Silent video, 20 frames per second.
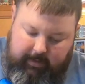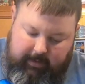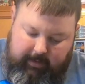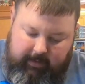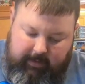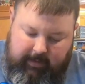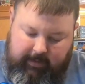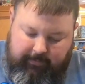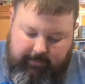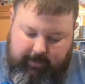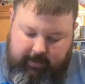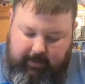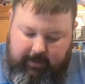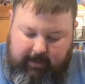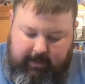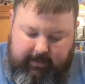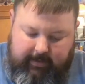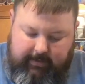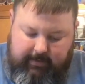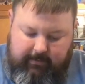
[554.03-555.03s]
and give it a
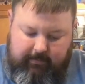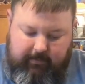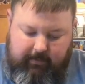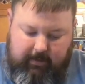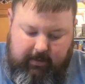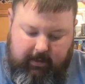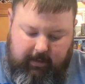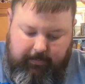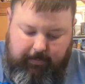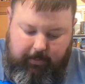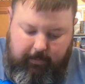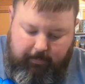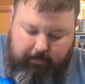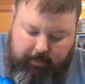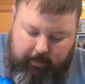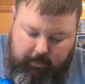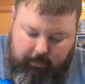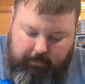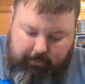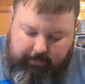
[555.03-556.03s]
nice couple
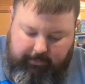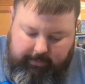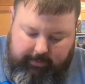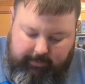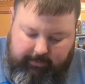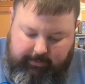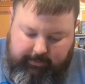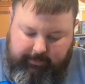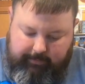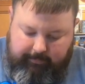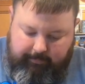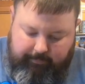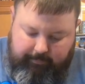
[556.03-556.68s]
pulses